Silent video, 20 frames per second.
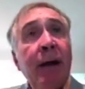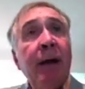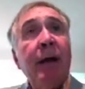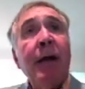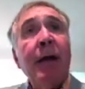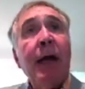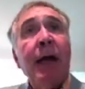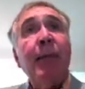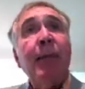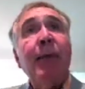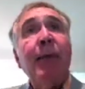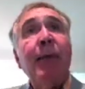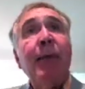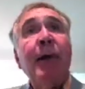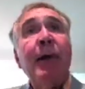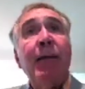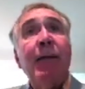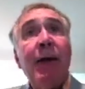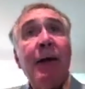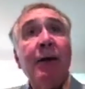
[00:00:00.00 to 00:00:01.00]
But
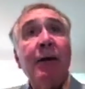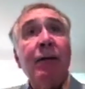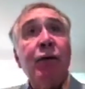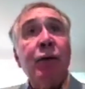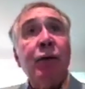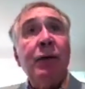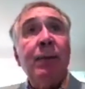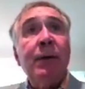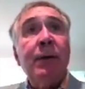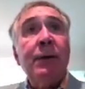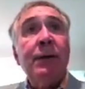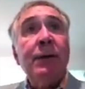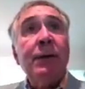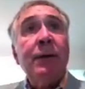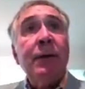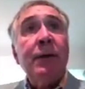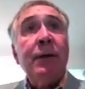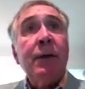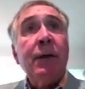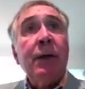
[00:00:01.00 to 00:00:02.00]
then came an effective
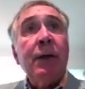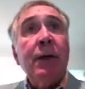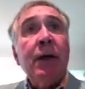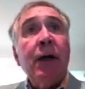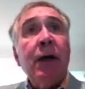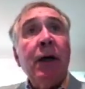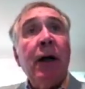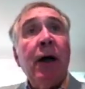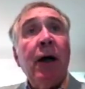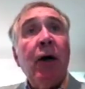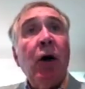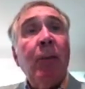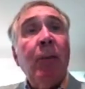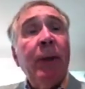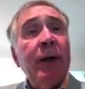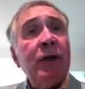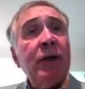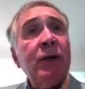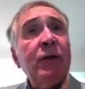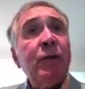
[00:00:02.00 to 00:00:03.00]
treatment.
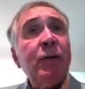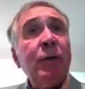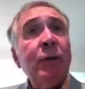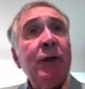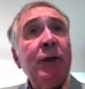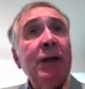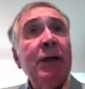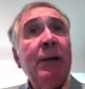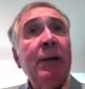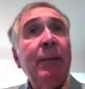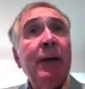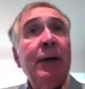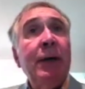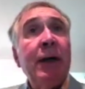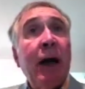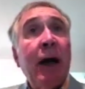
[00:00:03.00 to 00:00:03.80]
All patients with